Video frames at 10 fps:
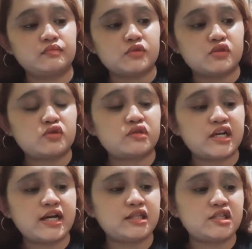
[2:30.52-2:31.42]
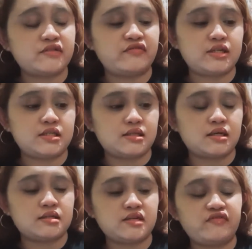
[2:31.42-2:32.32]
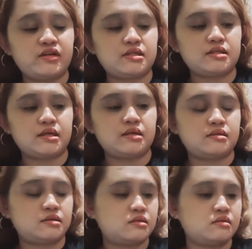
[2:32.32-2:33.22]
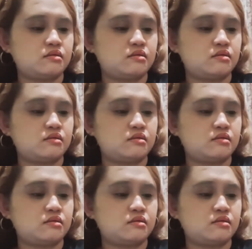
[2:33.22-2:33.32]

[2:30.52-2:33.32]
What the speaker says: So, try natin sa face na. Sa face, guys.